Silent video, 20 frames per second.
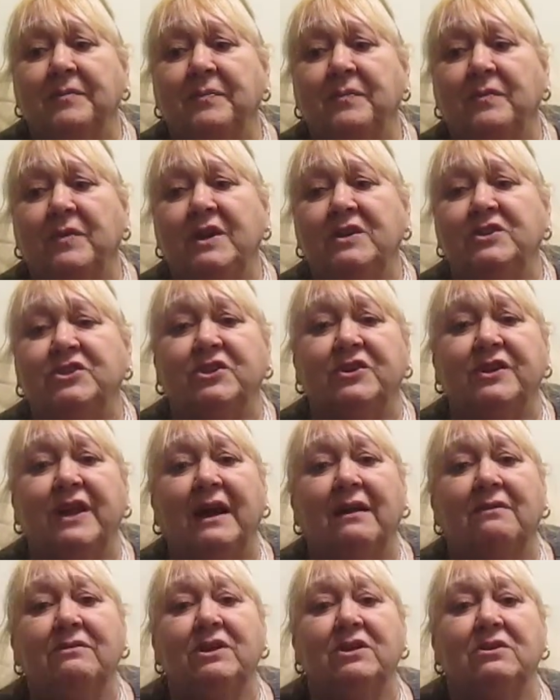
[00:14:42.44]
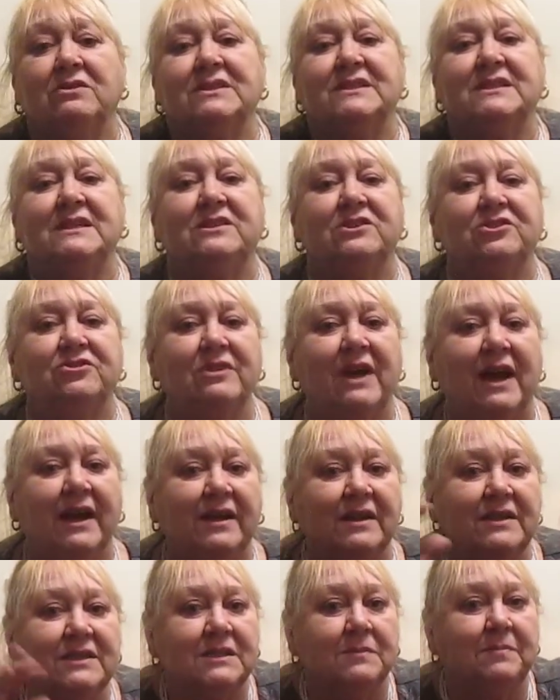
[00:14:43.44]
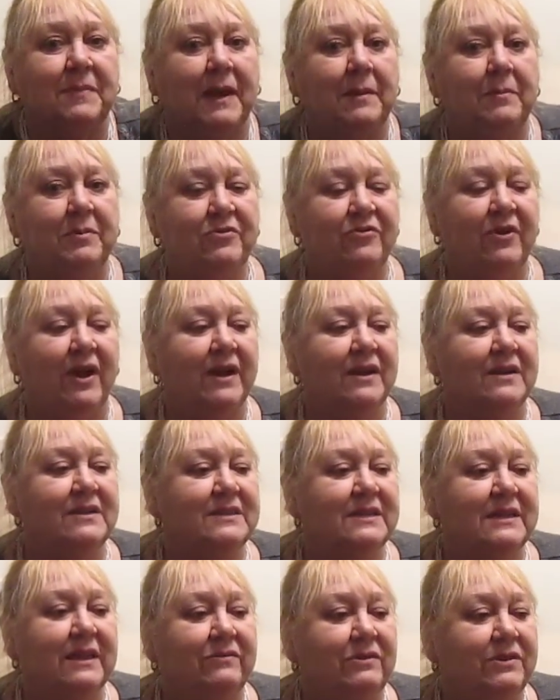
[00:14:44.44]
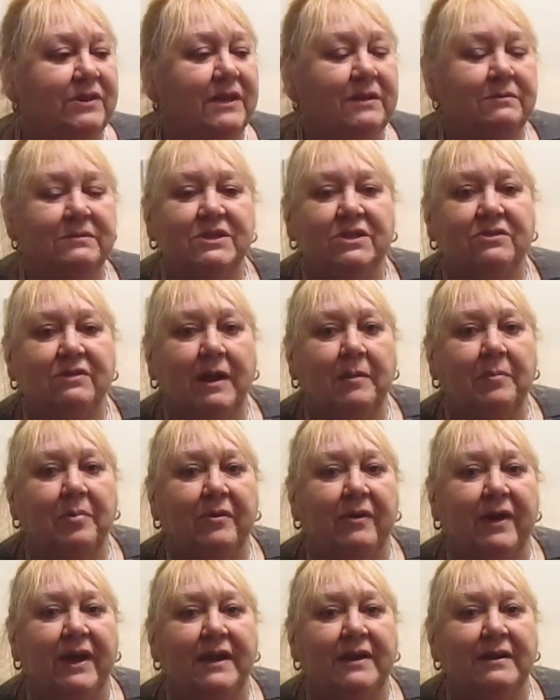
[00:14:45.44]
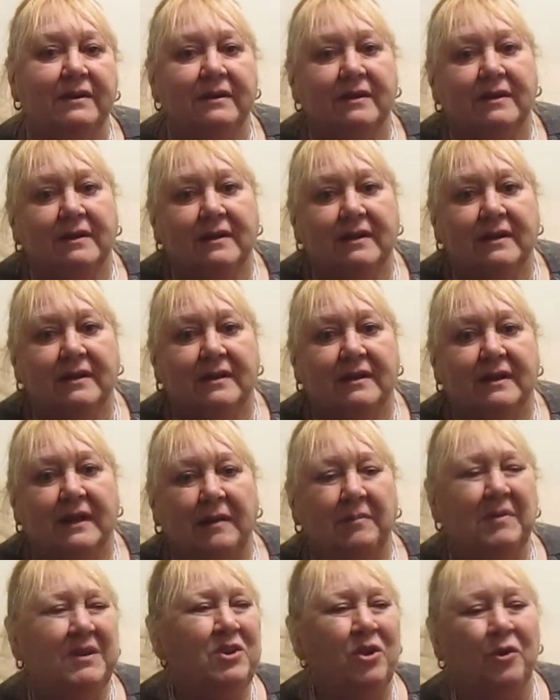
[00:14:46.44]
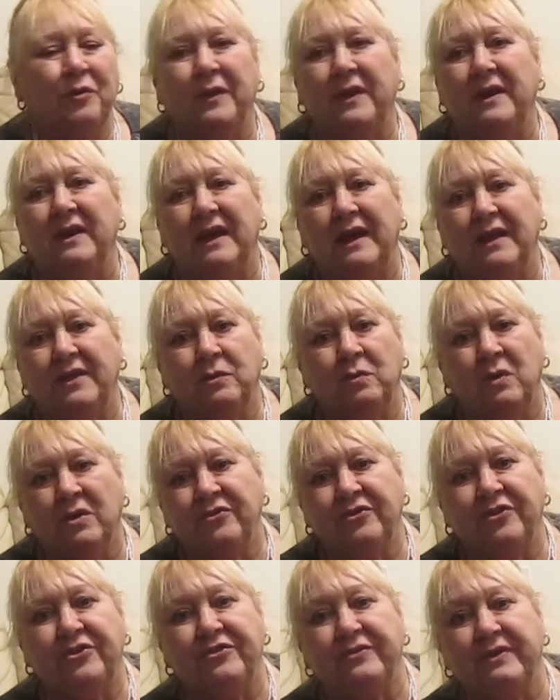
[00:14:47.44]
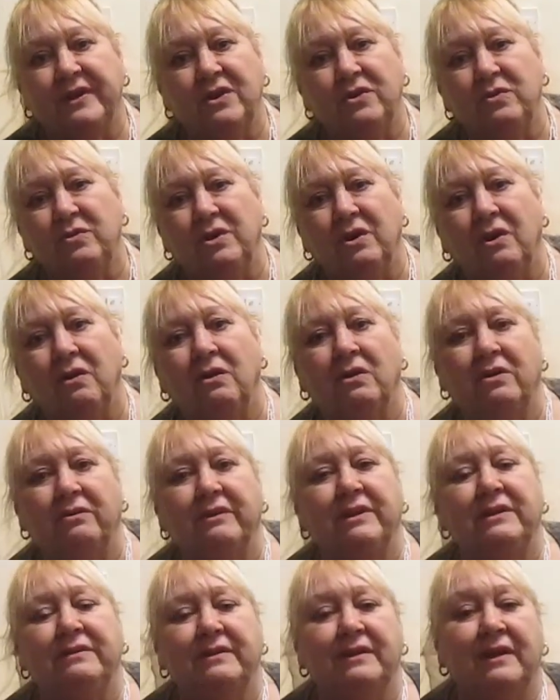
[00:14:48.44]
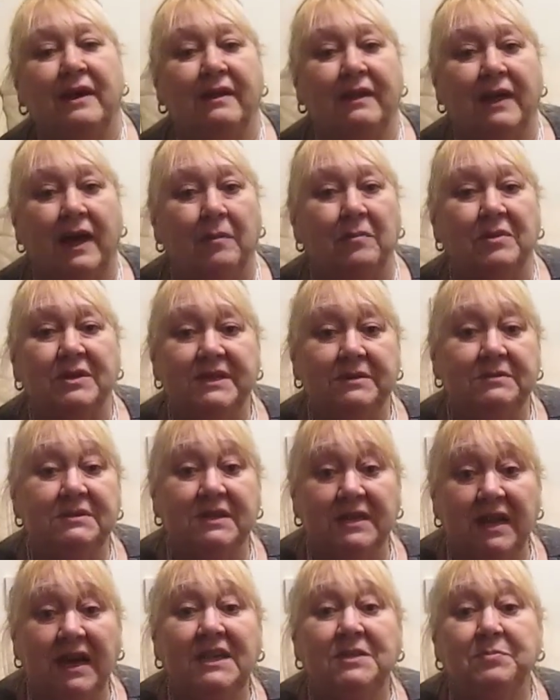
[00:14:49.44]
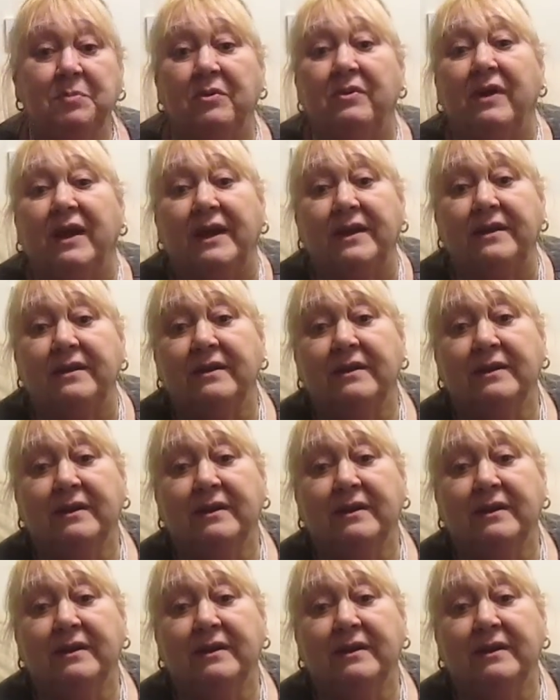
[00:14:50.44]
We used to go down, you know, and see the dragons, the paper dragons and everything. It was a great parade. I mean, nothing like the ones that are in New York or anything like that, but it was a nice parade.